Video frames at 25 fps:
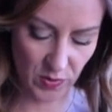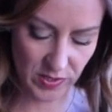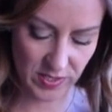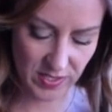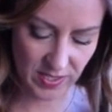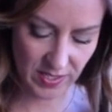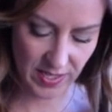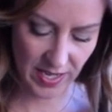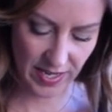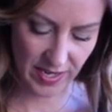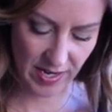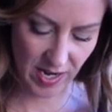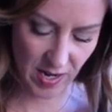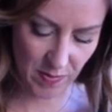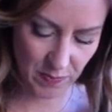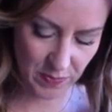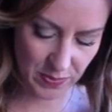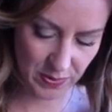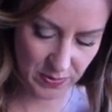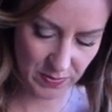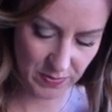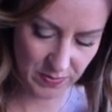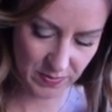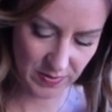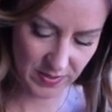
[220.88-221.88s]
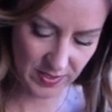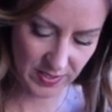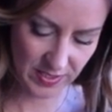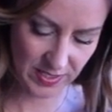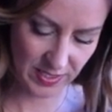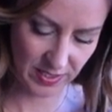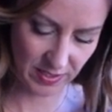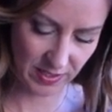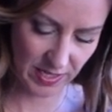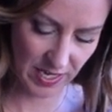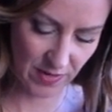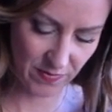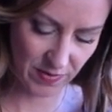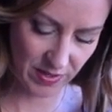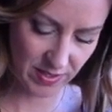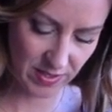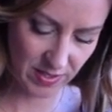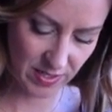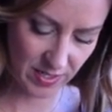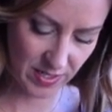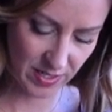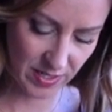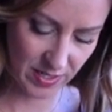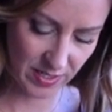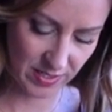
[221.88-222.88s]
whisk that up until
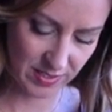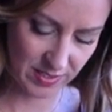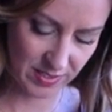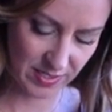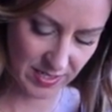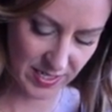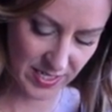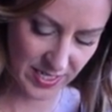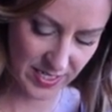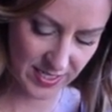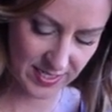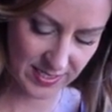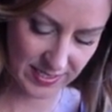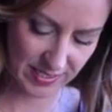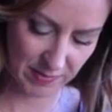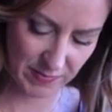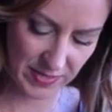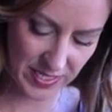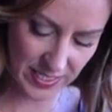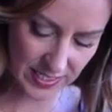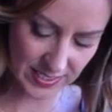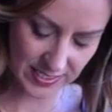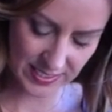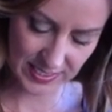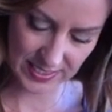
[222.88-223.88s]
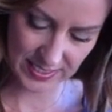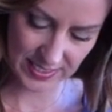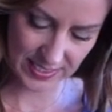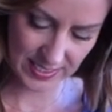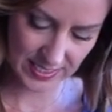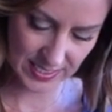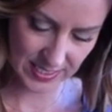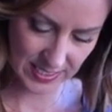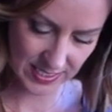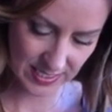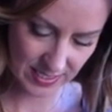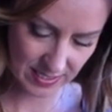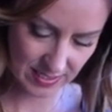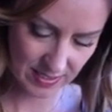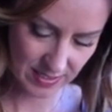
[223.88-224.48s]
everything is nicely mixed.